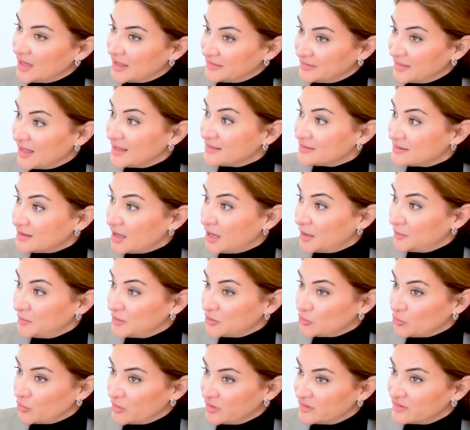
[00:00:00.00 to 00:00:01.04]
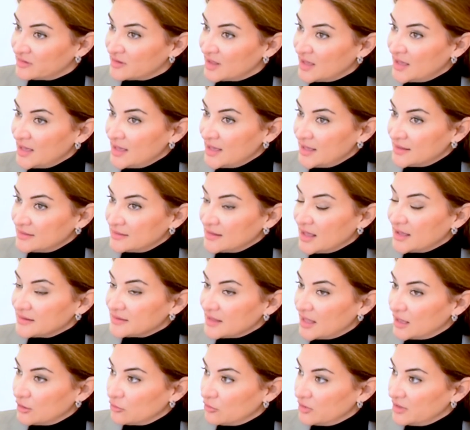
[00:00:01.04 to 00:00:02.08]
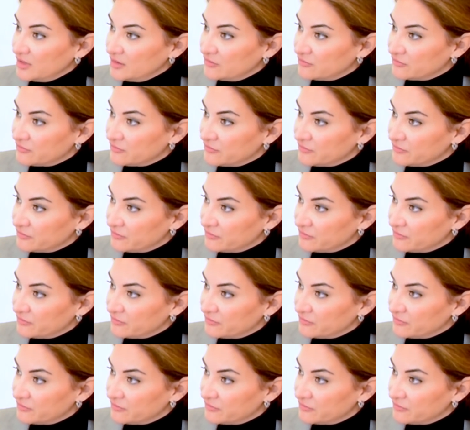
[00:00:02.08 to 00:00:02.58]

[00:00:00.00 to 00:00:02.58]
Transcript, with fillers: at that time it was not Al-Waleed, um,